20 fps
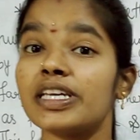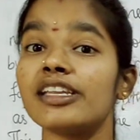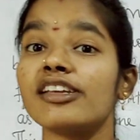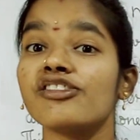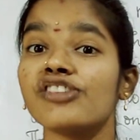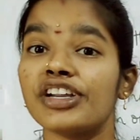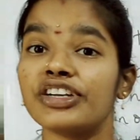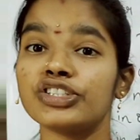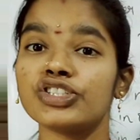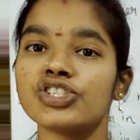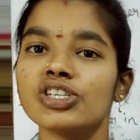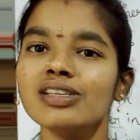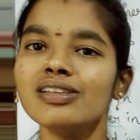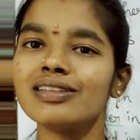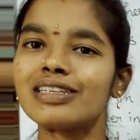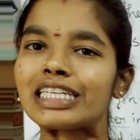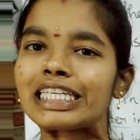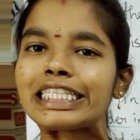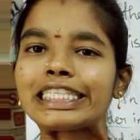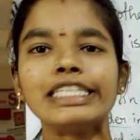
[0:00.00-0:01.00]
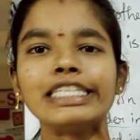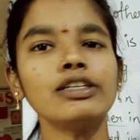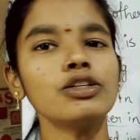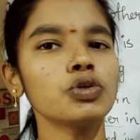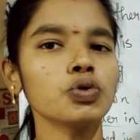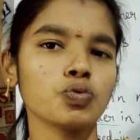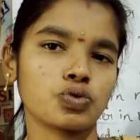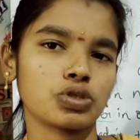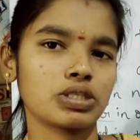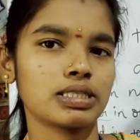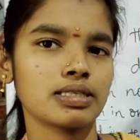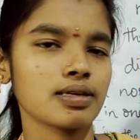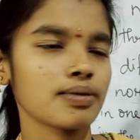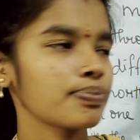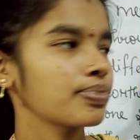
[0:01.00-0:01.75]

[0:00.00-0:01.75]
nitrogen in the roots.